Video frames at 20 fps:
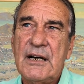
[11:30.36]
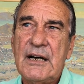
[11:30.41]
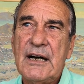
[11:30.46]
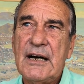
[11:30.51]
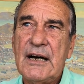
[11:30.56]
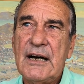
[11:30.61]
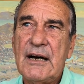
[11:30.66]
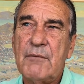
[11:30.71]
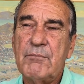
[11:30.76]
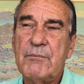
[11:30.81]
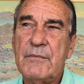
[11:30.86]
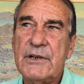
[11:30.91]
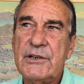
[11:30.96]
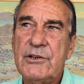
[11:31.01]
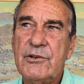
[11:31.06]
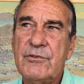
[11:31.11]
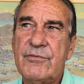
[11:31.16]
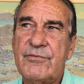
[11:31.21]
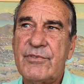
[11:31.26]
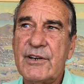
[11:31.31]
um,
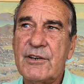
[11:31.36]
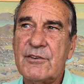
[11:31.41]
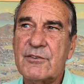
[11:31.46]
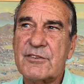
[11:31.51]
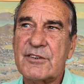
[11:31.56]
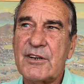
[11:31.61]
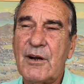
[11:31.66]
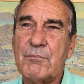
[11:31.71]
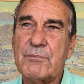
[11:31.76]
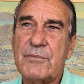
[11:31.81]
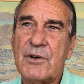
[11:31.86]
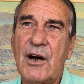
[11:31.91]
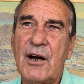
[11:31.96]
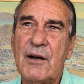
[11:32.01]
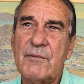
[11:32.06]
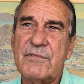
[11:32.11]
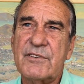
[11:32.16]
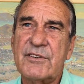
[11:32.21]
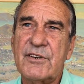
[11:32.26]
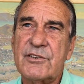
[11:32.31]
you feel
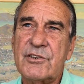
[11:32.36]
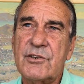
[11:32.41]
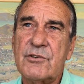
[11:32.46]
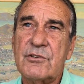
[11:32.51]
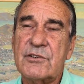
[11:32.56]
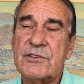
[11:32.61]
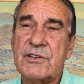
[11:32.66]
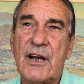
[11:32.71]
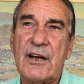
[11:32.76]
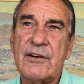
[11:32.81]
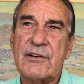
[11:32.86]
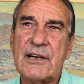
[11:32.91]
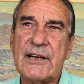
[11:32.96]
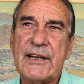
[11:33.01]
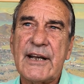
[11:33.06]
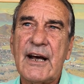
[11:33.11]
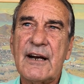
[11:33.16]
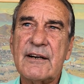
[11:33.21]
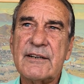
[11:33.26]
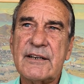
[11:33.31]
sometimes that you're
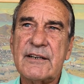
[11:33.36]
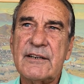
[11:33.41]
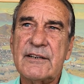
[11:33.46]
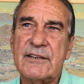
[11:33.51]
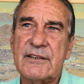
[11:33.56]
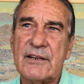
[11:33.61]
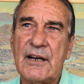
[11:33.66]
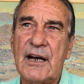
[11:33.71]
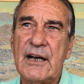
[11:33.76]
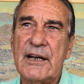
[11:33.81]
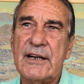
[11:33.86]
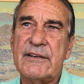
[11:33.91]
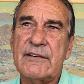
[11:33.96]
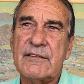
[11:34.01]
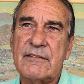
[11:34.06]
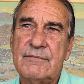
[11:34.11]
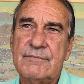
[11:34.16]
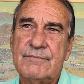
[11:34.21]
totally uncontained.